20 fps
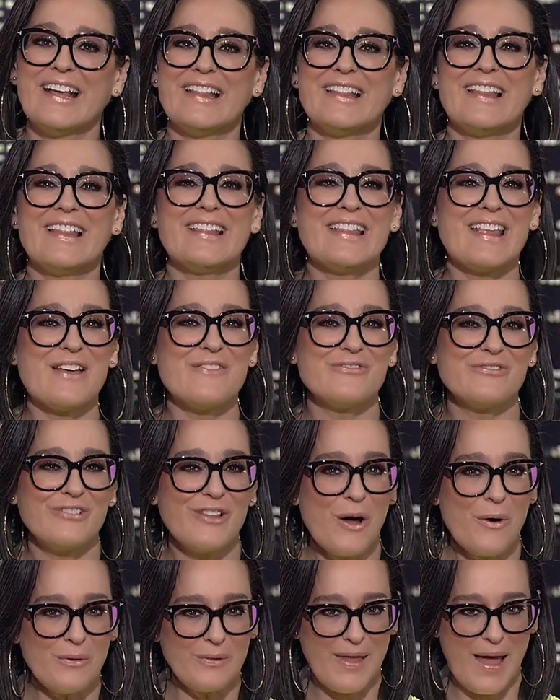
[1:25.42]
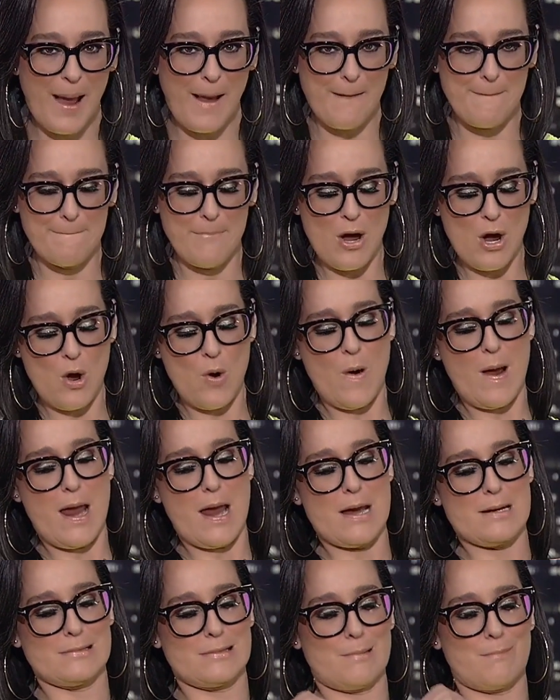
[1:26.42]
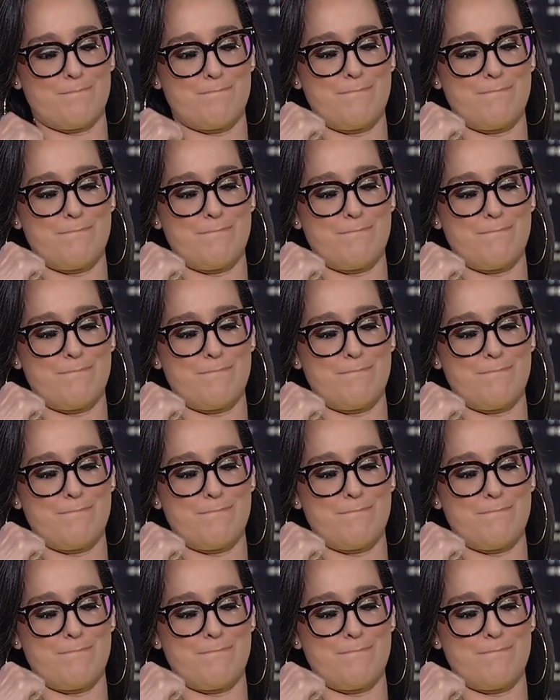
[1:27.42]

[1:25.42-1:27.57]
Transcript: that they float like buoys.